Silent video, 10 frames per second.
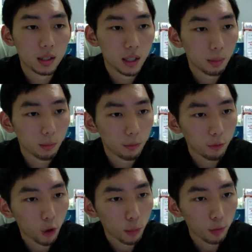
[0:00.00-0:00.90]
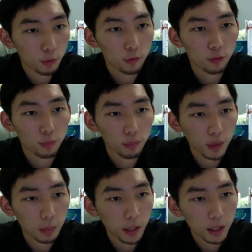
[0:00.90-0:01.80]
some form of
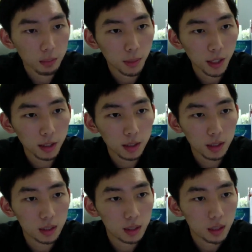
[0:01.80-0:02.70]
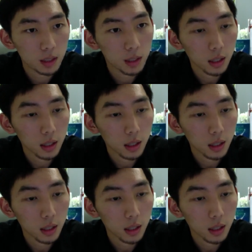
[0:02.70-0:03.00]
Demodex mites.